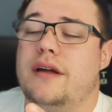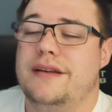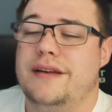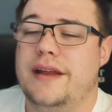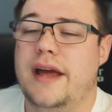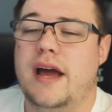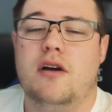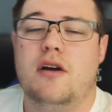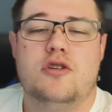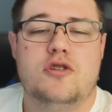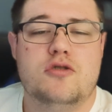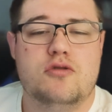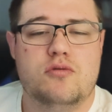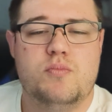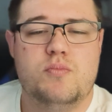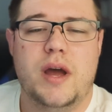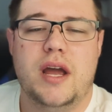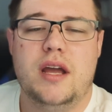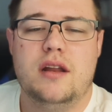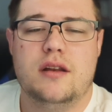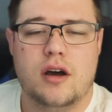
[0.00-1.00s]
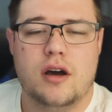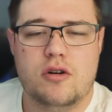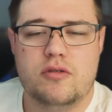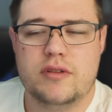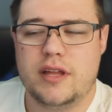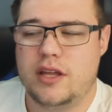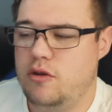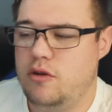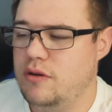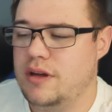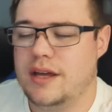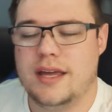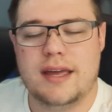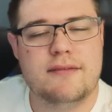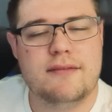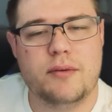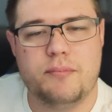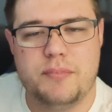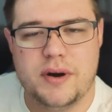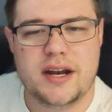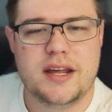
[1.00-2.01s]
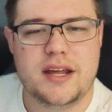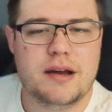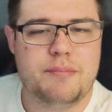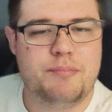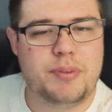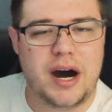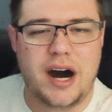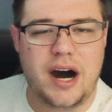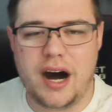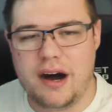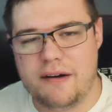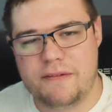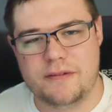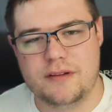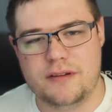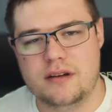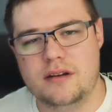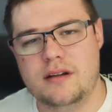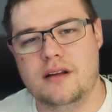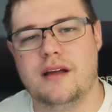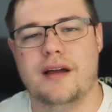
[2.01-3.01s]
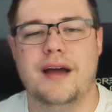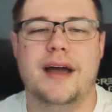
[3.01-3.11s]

Now, you may know that you can give a buddy a poffin,